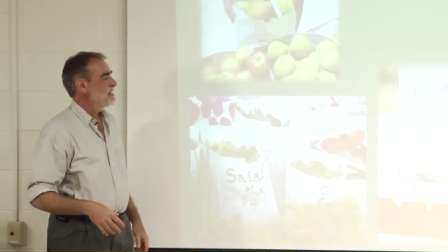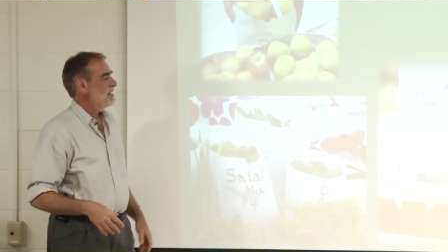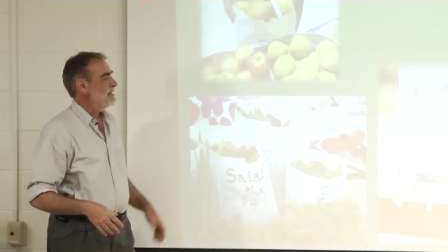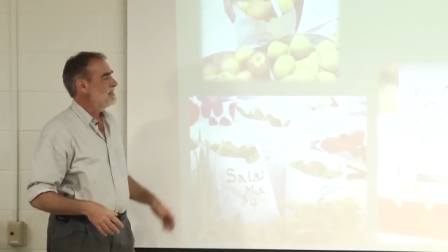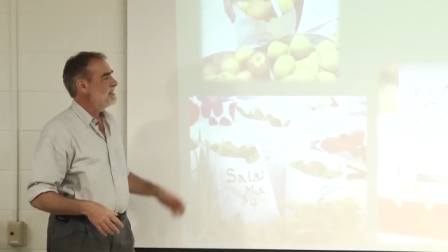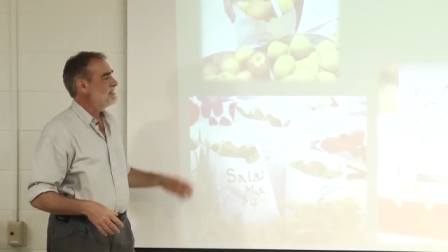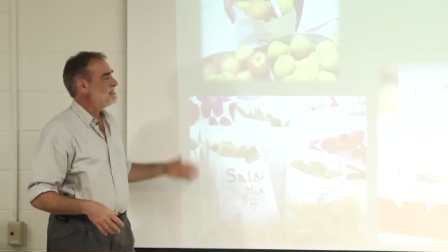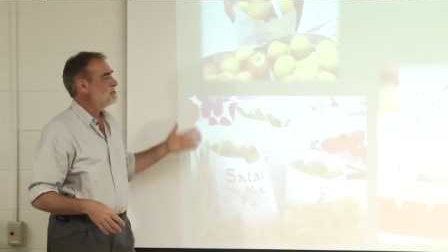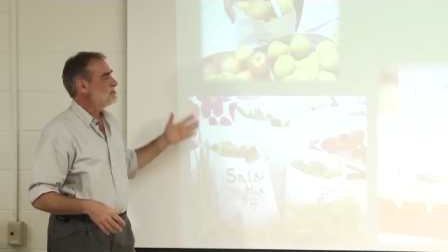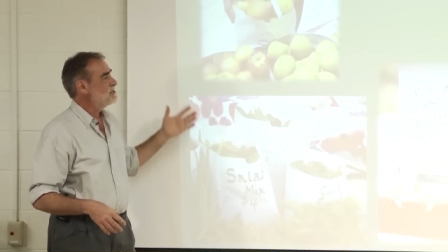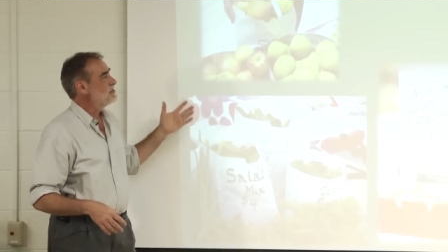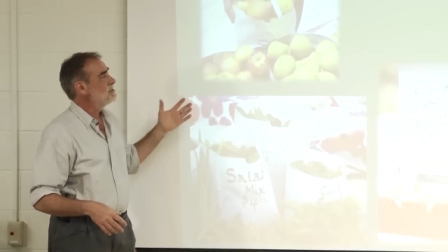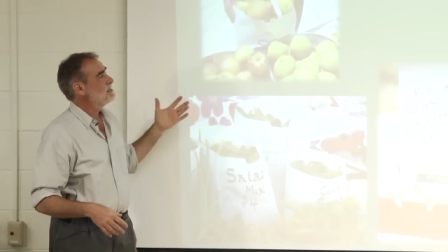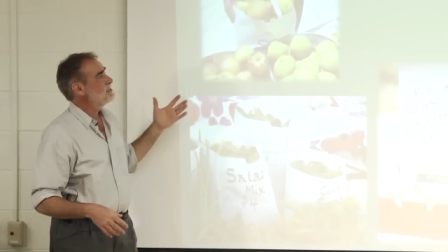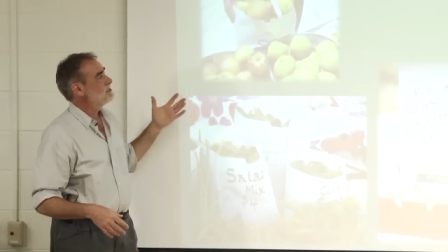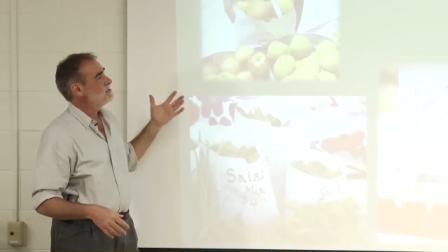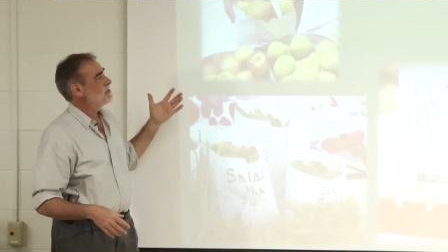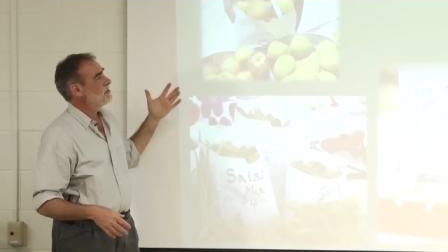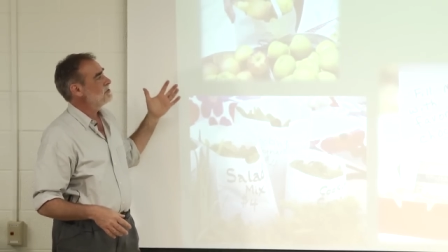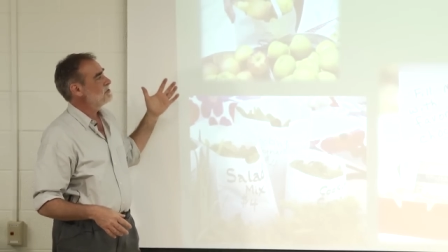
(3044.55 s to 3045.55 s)
and this,
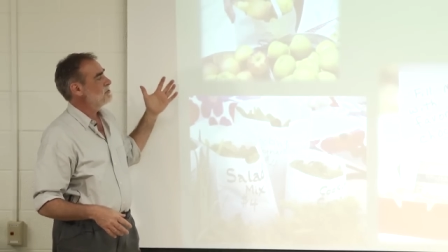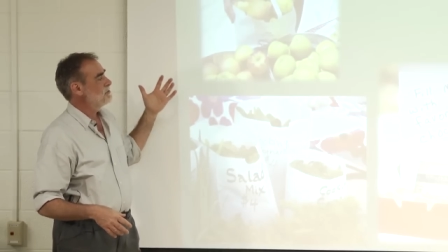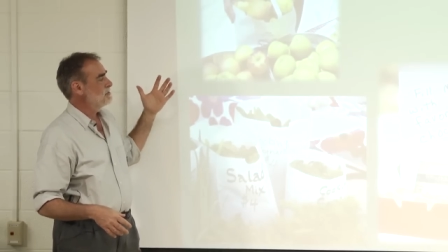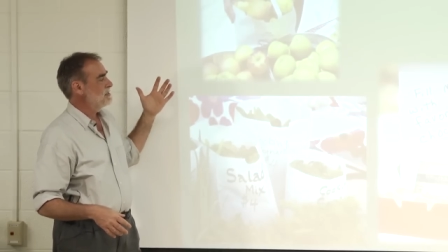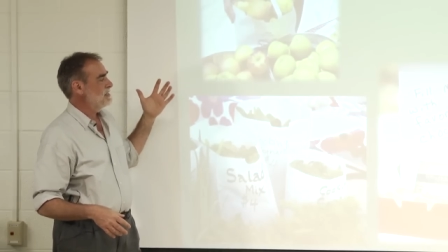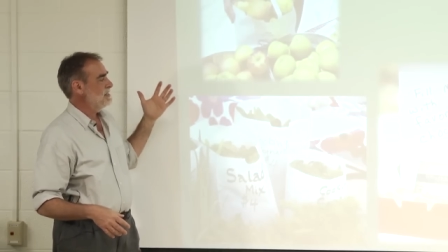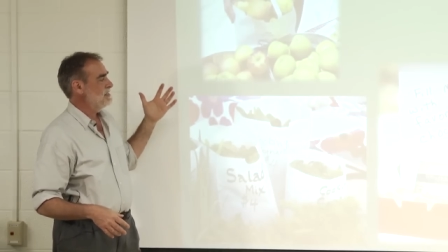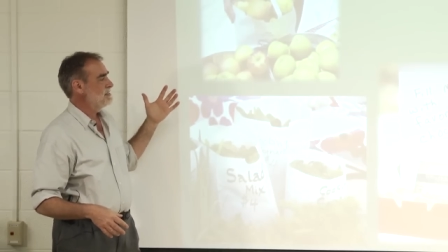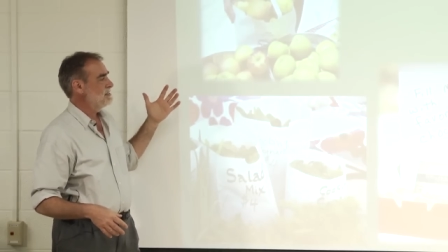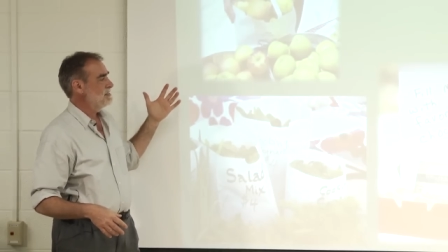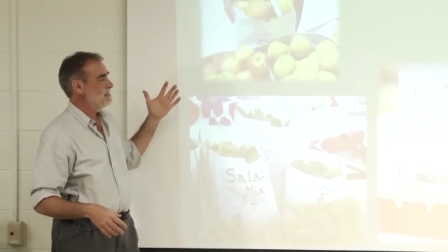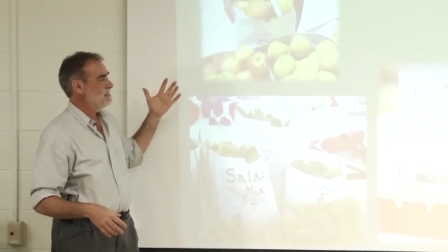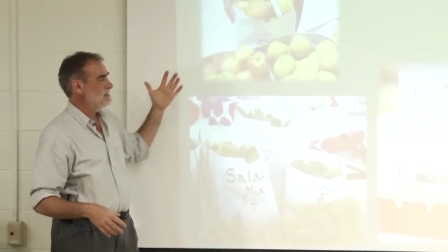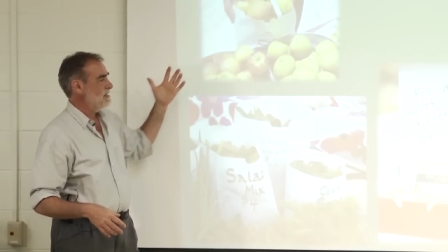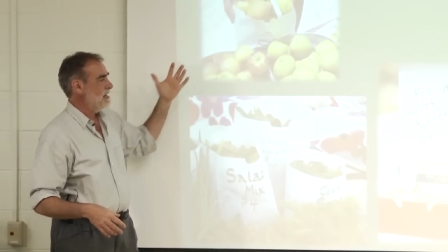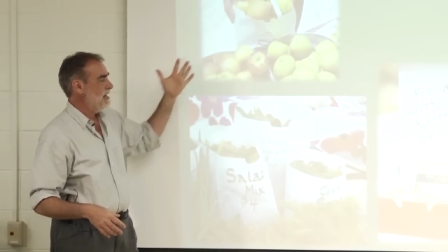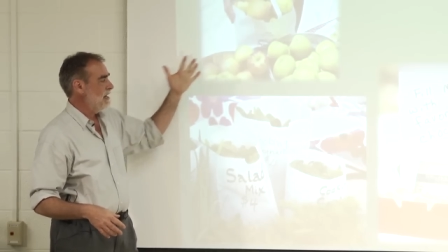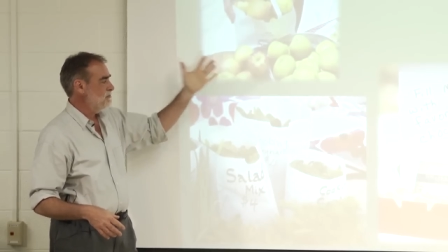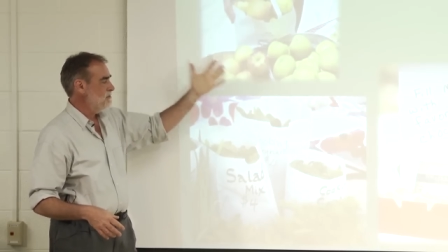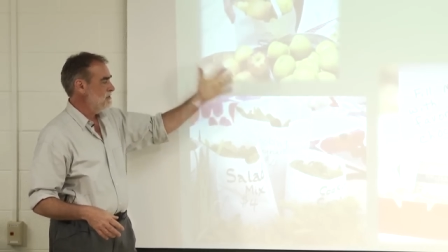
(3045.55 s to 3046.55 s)
this also leads, this
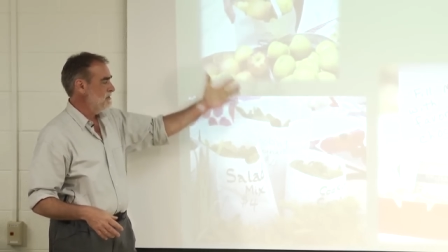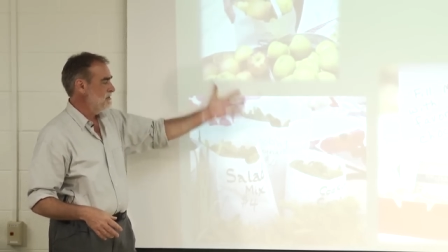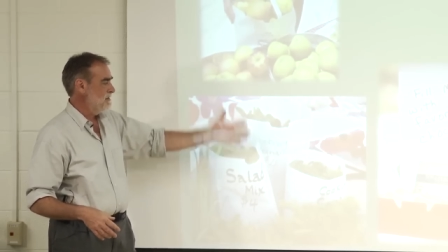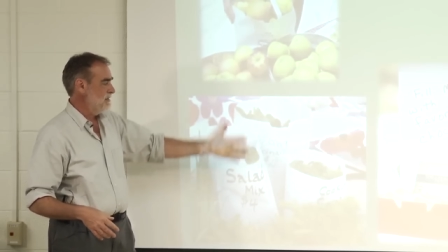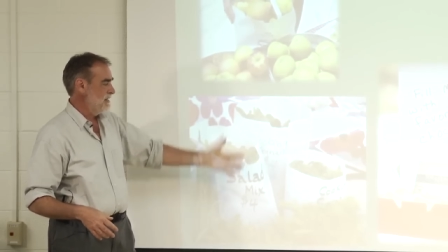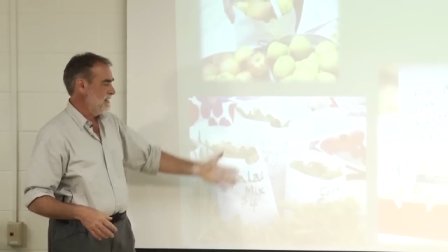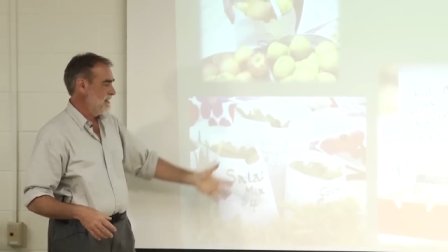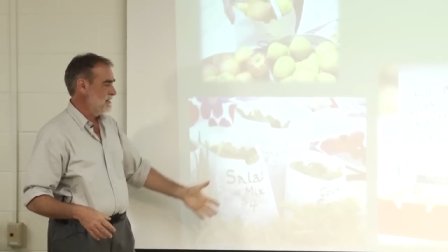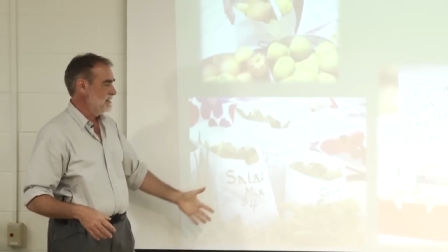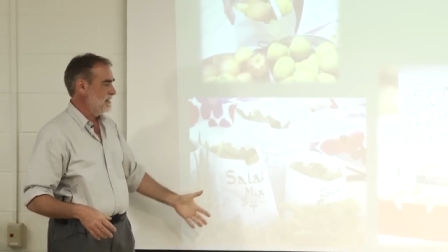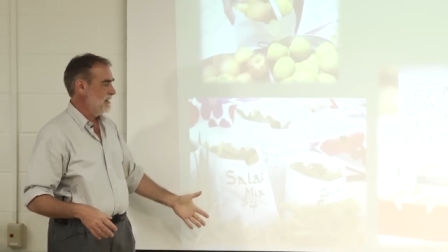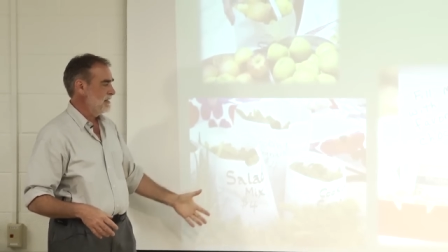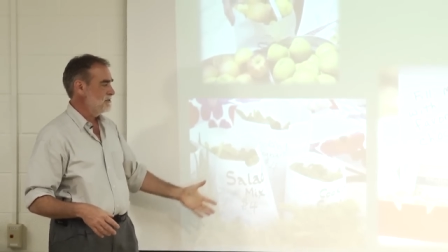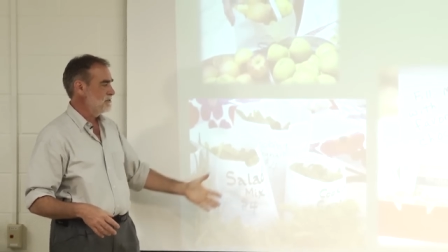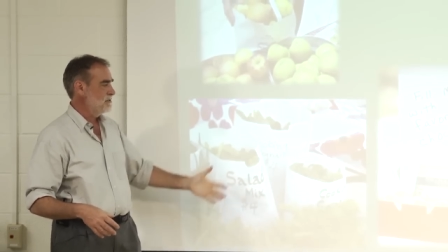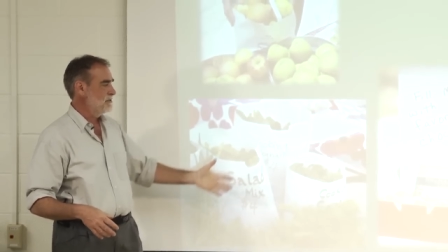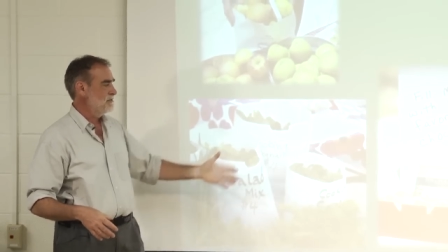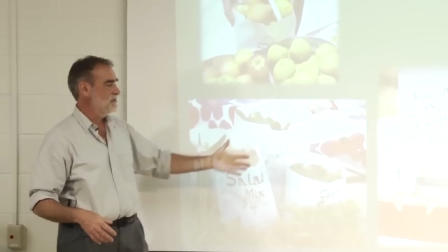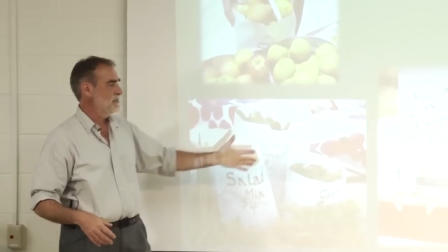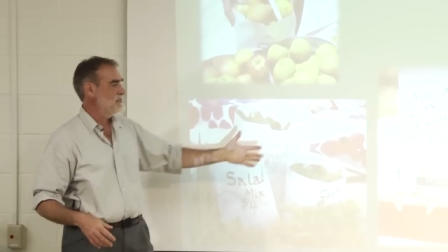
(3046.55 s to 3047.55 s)
option thing, I
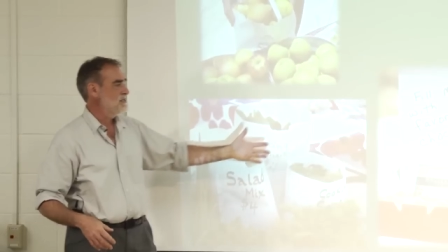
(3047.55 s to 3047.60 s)
sort of